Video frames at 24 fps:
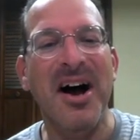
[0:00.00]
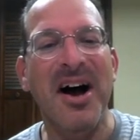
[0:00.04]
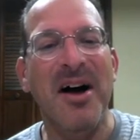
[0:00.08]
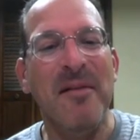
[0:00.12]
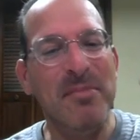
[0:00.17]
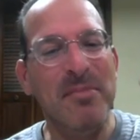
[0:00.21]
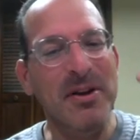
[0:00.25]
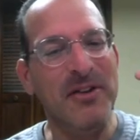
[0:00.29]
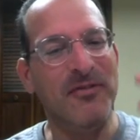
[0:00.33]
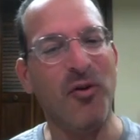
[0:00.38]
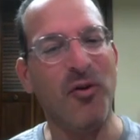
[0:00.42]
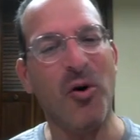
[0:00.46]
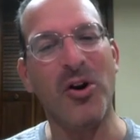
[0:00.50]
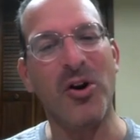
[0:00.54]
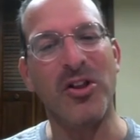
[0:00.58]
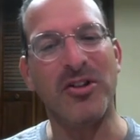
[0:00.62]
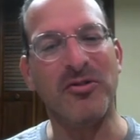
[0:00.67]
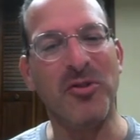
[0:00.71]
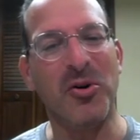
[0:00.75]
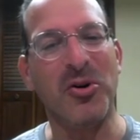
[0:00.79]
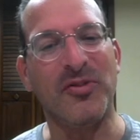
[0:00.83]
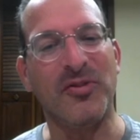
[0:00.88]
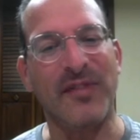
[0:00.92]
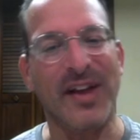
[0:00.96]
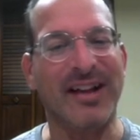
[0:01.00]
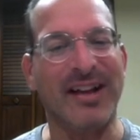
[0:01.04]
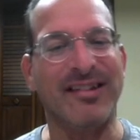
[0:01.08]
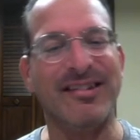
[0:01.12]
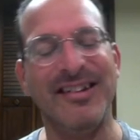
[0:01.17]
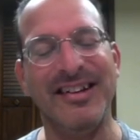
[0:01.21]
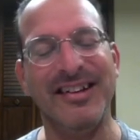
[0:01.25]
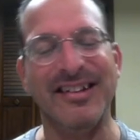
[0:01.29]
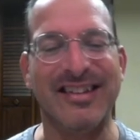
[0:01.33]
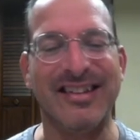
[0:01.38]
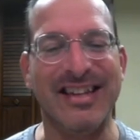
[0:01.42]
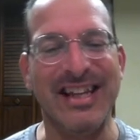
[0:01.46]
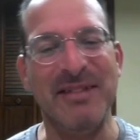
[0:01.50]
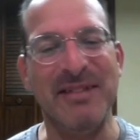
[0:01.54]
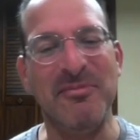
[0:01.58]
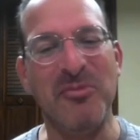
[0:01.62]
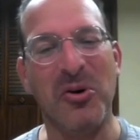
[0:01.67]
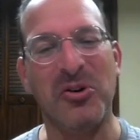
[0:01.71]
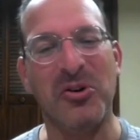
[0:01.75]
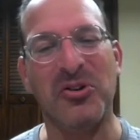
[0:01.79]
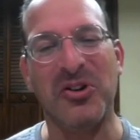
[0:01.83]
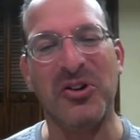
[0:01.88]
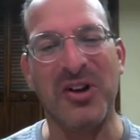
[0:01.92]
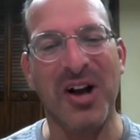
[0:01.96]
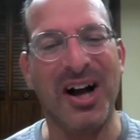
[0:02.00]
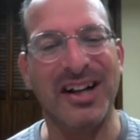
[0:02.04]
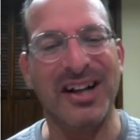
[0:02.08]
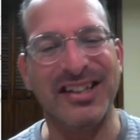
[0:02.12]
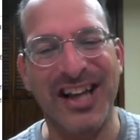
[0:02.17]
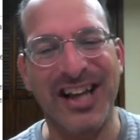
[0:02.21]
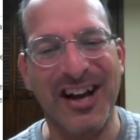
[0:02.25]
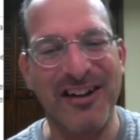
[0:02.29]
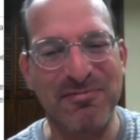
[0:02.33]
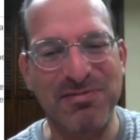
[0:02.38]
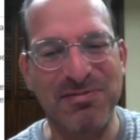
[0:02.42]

Before the road of excellence the immortal gods have